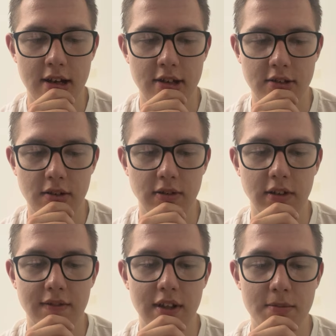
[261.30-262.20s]
So the
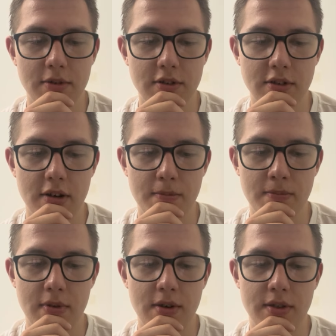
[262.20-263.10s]
developers are
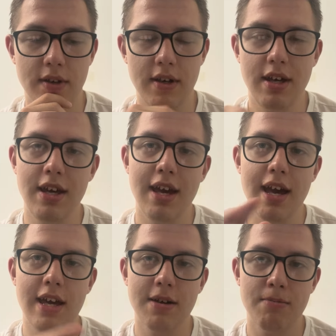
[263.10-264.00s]
both
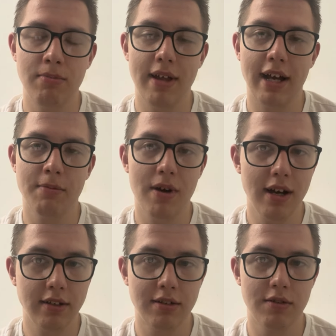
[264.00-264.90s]
EA Black
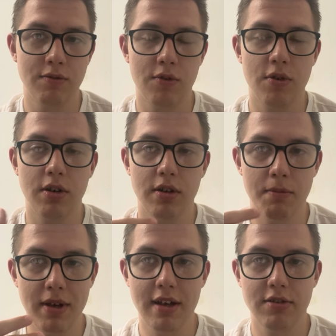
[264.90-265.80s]
Box for the
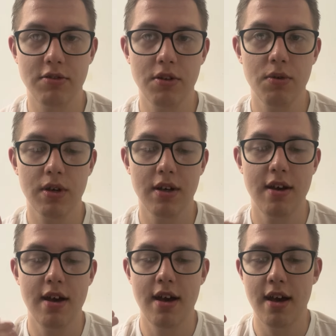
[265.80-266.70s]
PS2
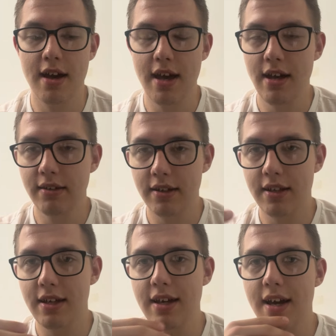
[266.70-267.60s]
and
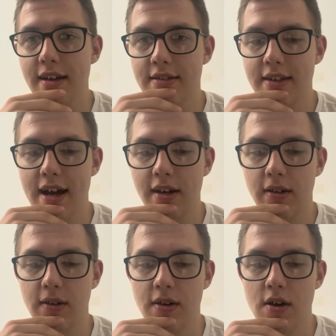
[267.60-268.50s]
EA
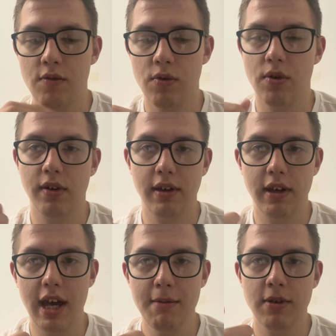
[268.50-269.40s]
Seattle for
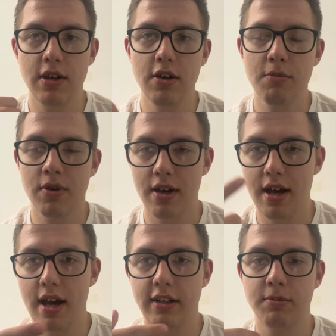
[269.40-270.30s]
GameCube,
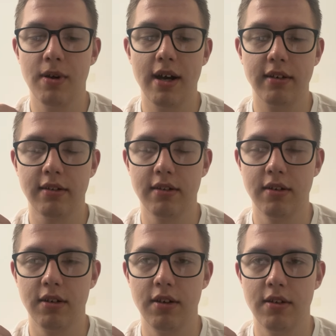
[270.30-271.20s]
Xbox,
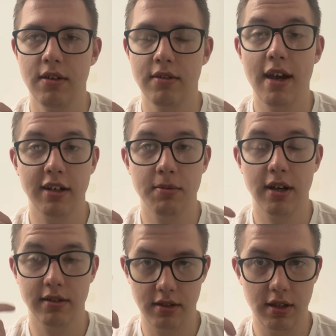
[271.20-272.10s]
so
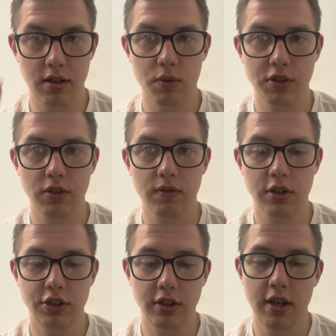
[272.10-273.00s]
Xbox the original
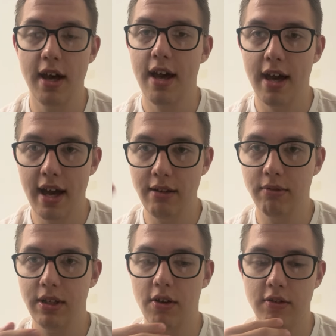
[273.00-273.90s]
version, and
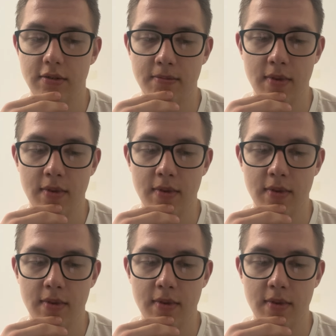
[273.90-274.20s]
Windows.